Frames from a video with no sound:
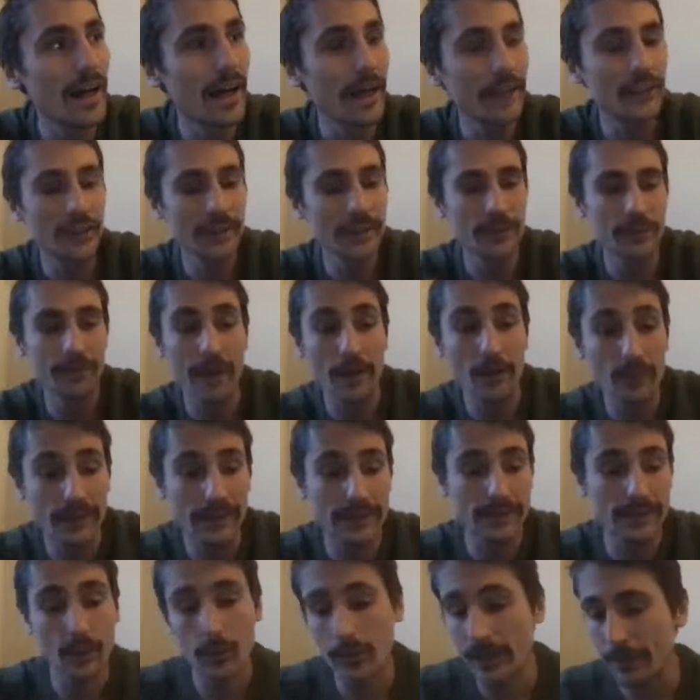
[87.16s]
just found
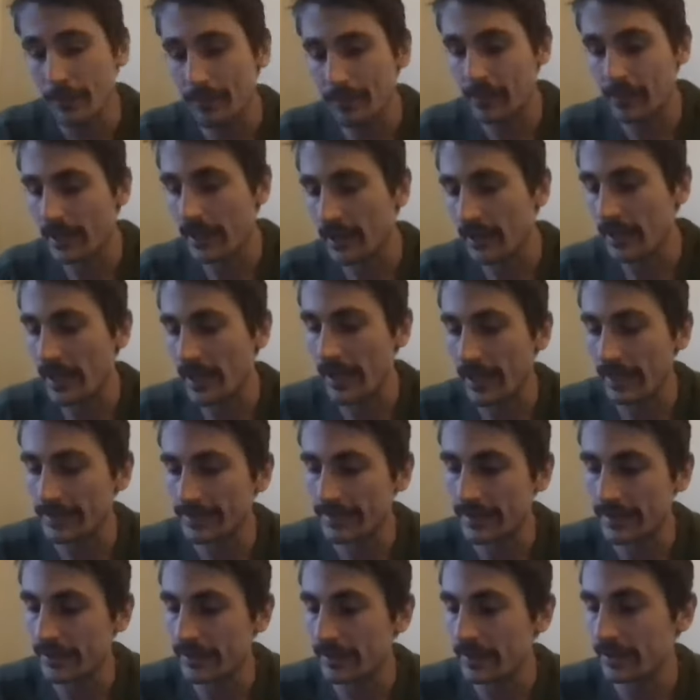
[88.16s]
this script and I
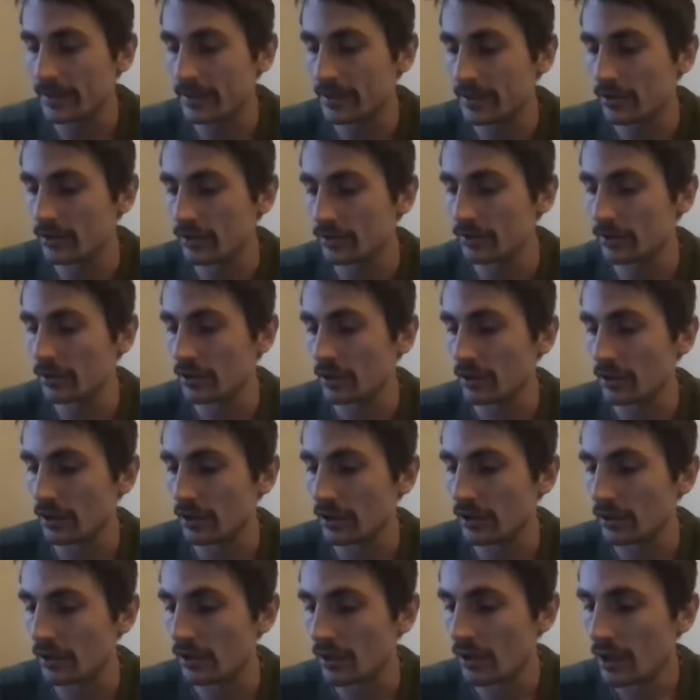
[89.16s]
sent it to
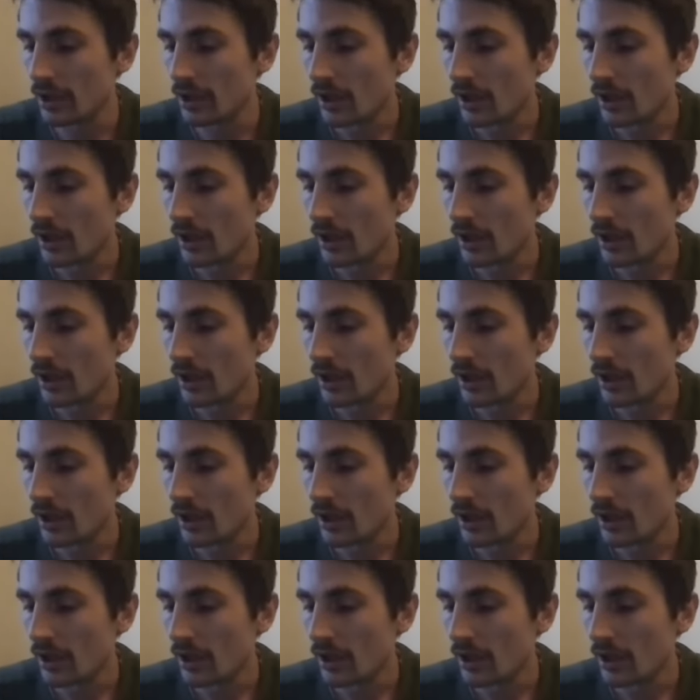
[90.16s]
the